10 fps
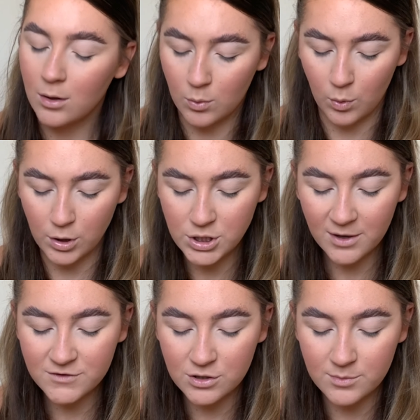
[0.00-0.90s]
why do you have
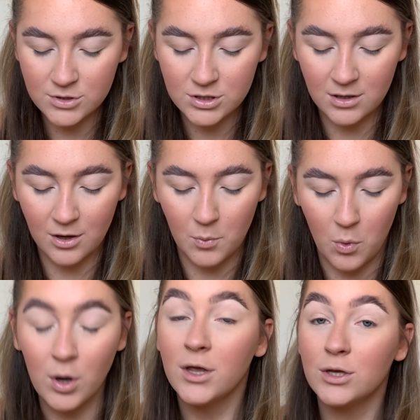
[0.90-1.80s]
so much, like,
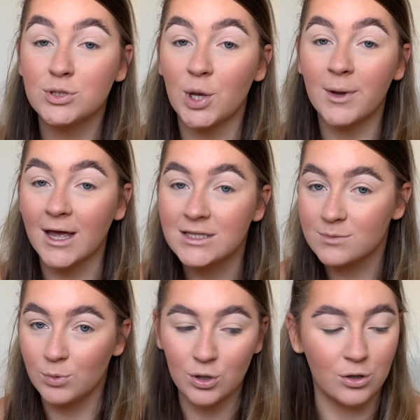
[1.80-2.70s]
why are you so against
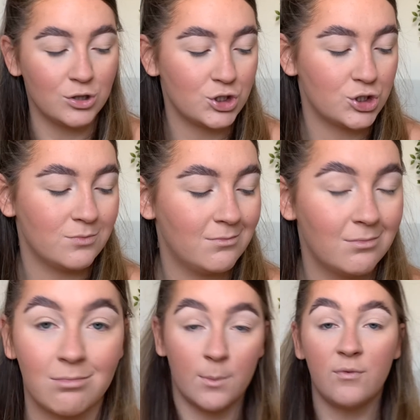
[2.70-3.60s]
blush?
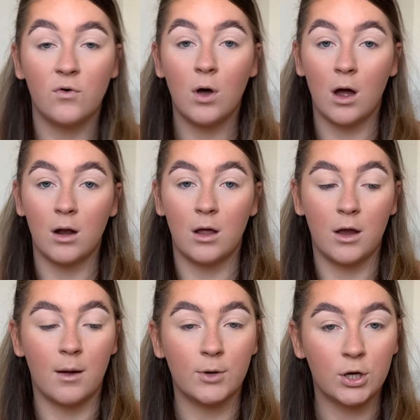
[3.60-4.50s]
Before highlight,
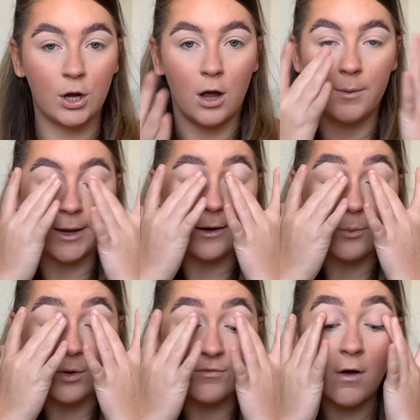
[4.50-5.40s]
I'm going to go in
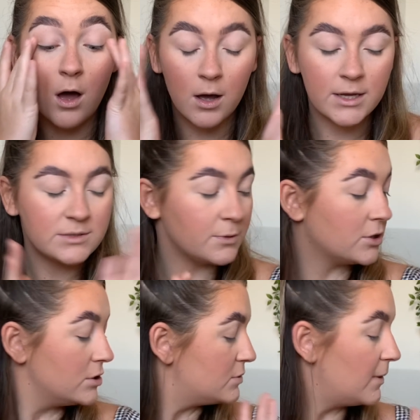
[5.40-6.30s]
with eyes
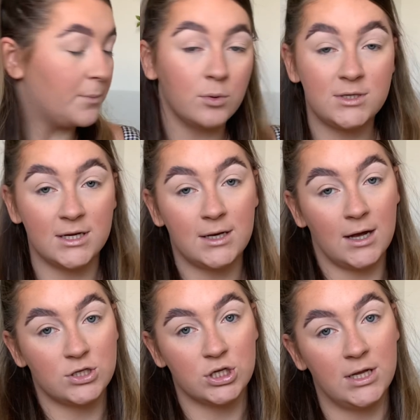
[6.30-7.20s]
because people did
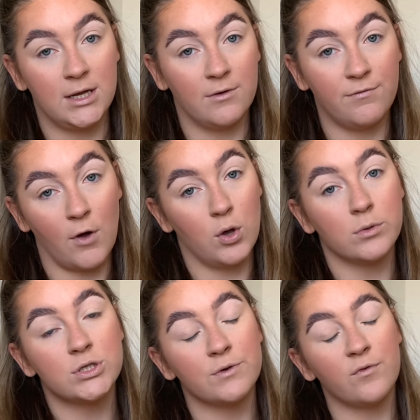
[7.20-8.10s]
actually
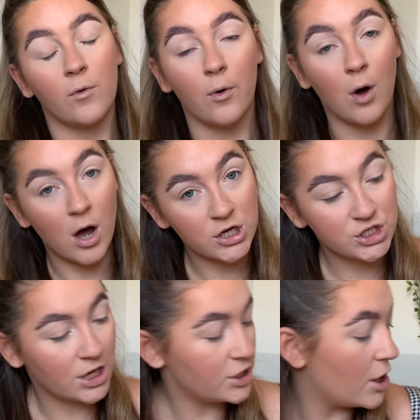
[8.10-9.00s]
vote for
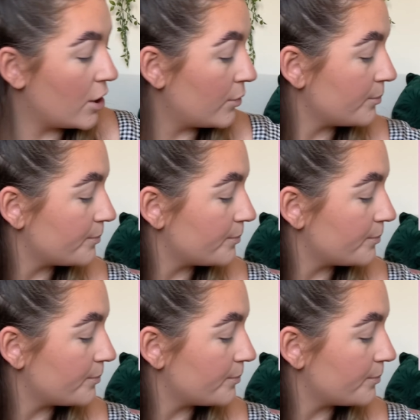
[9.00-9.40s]
eyeshadow.